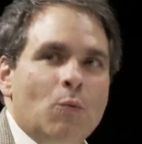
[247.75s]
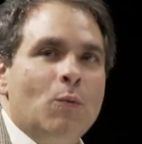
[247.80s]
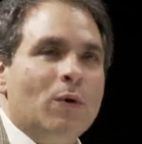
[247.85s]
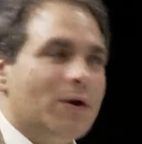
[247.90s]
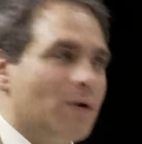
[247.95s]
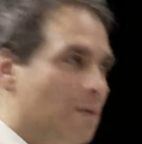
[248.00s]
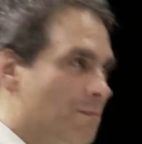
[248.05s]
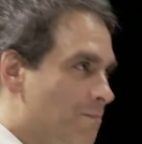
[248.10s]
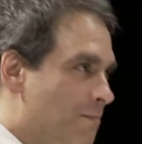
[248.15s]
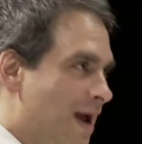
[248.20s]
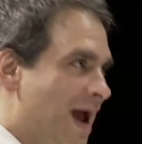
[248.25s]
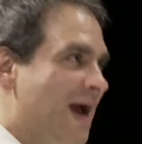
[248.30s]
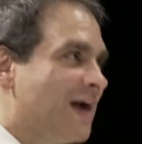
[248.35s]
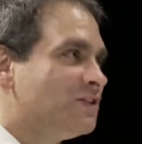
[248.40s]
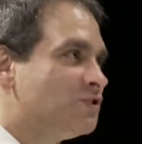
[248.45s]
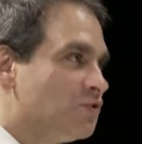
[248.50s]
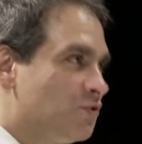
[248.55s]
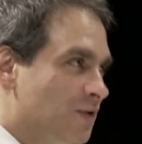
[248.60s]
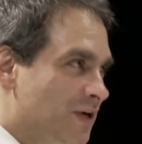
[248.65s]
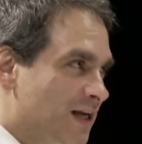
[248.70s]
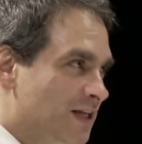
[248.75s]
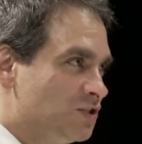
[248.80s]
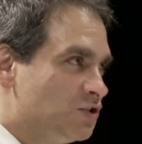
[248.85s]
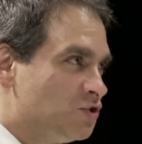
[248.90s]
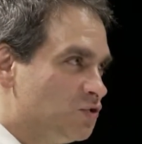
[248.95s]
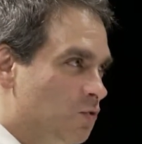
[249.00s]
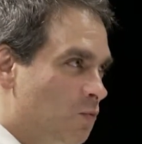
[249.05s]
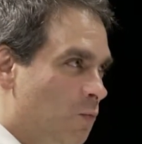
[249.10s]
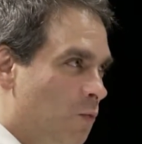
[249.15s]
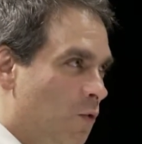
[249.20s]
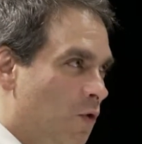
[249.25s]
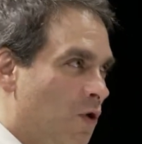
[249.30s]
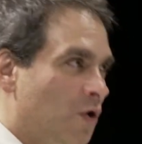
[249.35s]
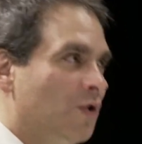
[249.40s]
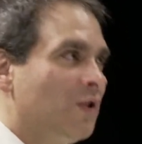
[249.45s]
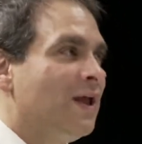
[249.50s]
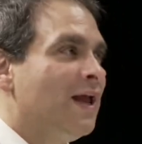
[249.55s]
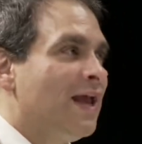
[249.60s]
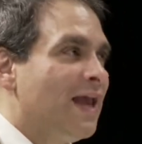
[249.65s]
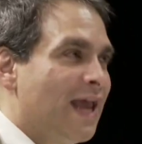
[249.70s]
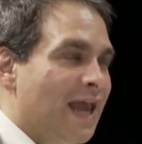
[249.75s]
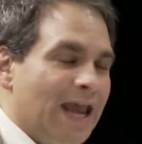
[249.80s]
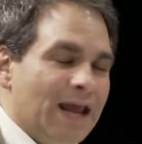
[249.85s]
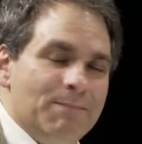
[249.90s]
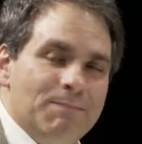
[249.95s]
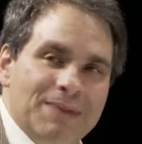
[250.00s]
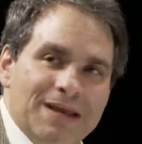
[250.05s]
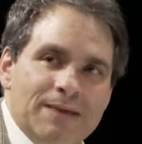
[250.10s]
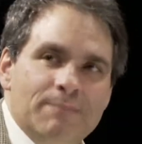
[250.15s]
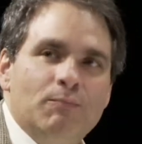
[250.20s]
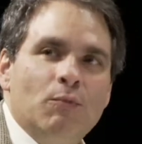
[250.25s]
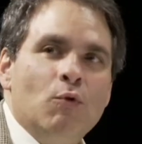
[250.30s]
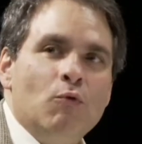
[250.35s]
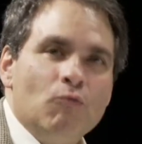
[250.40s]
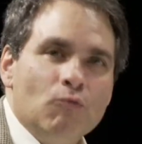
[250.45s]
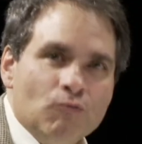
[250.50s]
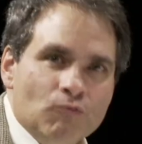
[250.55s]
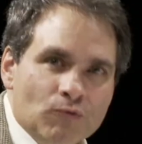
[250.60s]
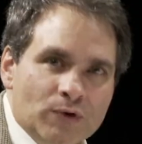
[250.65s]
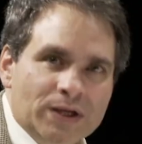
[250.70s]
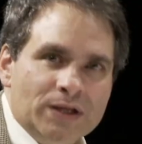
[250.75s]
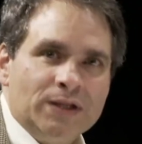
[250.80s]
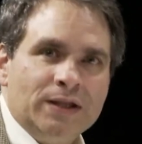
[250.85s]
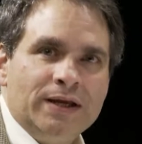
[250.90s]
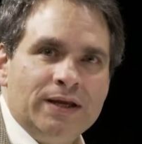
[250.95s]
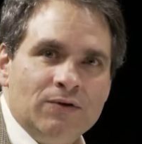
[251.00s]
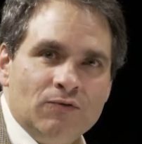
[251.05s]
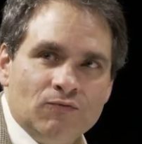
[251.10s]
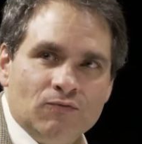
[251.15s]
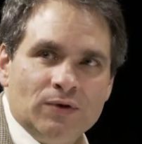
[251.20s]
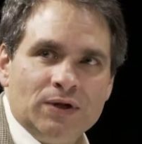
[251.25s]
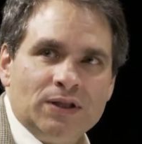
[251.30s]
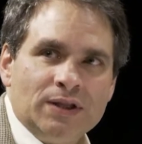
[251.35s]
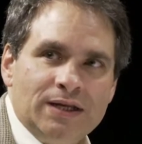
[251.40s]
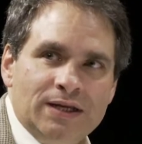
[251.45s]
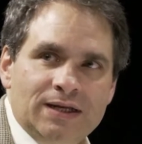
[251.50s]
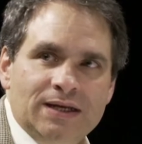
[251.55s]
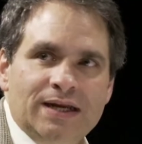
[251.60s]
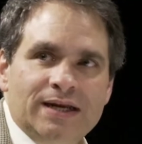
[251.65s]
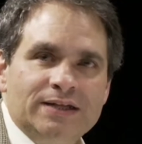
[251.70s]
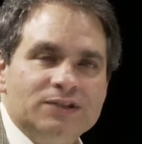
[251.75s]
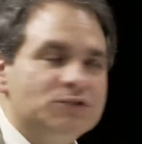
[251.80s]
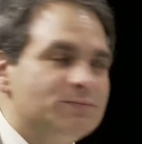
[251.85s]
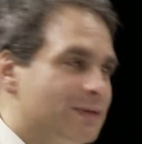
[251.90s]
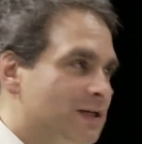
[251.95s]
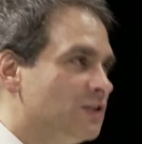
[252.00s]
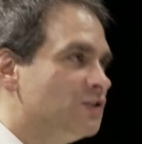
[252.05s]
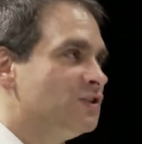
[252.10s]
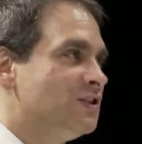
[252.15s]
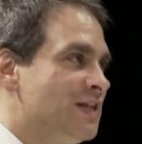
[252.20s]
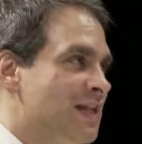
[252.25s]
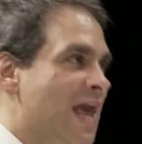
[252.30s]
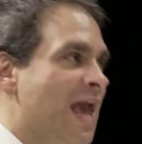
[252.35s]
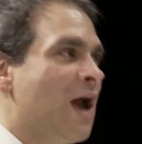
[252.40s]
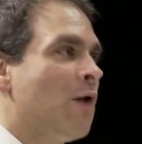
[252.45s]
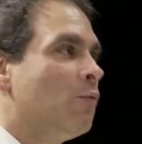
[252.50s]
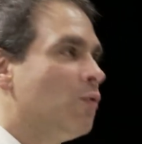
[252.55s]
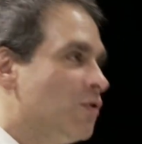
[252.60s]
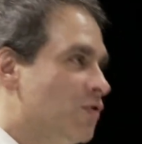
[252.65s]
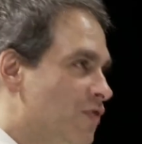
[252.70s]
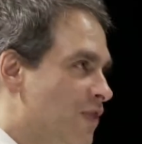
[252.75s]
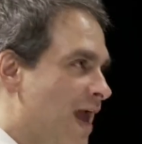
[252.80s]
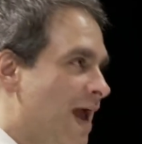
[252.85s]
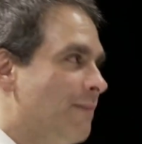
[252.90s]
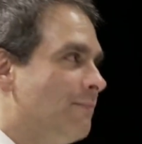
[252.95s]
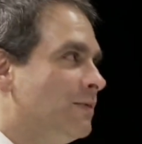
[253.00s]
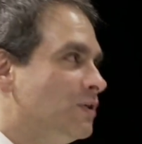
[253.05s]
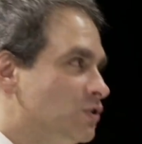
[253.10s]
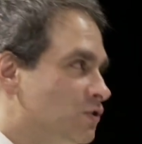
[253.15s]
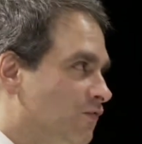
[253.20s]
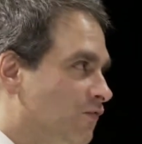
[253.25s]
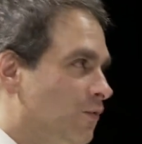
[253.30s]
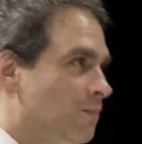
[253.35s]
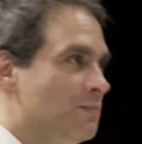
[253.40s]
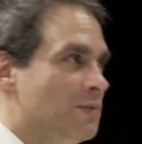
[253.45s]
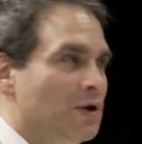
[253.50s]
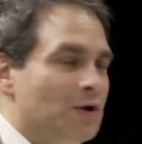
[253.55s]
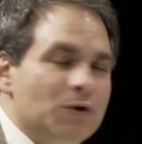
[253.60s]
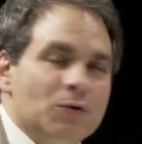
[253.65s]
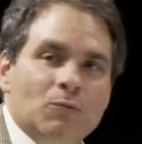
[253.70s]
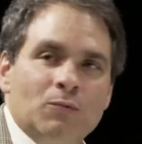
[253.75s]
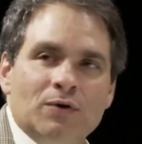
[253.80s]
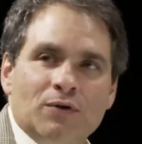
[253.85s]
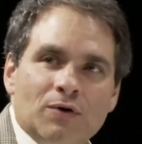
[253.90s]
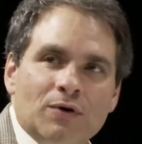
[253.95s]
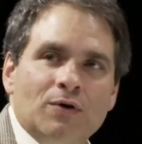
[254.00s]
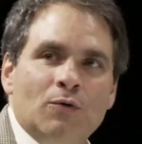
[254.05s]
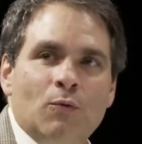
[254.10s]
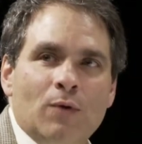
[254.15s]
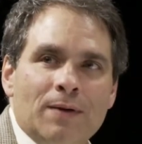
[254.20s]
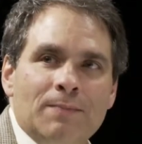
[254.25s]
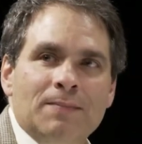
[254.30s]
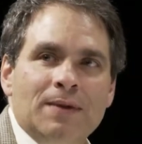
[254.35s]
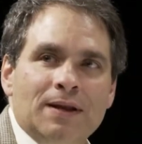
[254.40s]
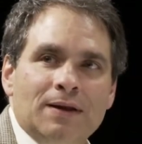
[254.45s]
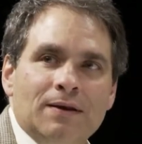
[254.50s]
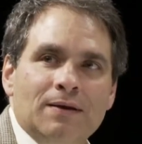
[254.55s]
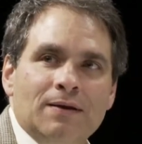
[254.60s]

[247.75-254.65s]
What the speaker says: when our backs are against the wall and people really, really need us, because now we're that much familiar with our equipment